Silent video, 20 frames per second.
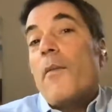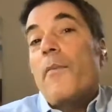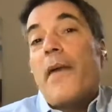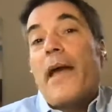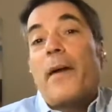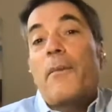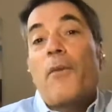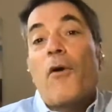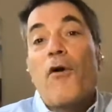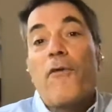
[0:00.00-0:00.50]

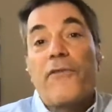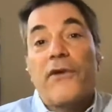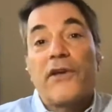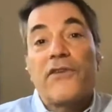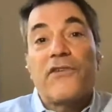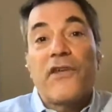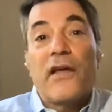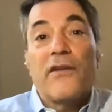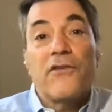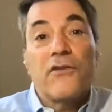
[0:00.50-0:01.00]
make perfect
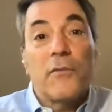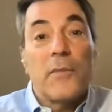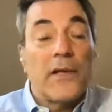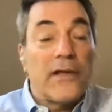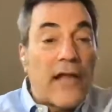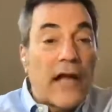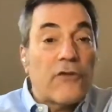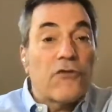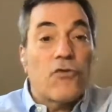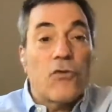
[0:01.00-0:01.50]
sense to me.
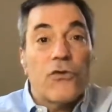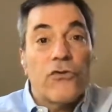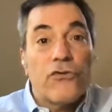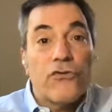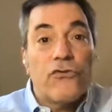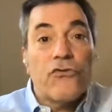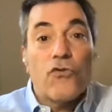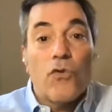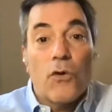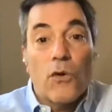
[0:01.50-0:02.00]
That's
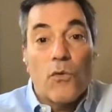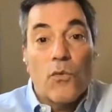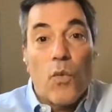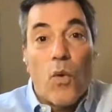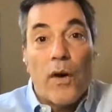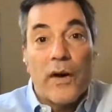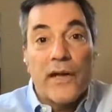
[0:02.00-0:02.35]
sort of one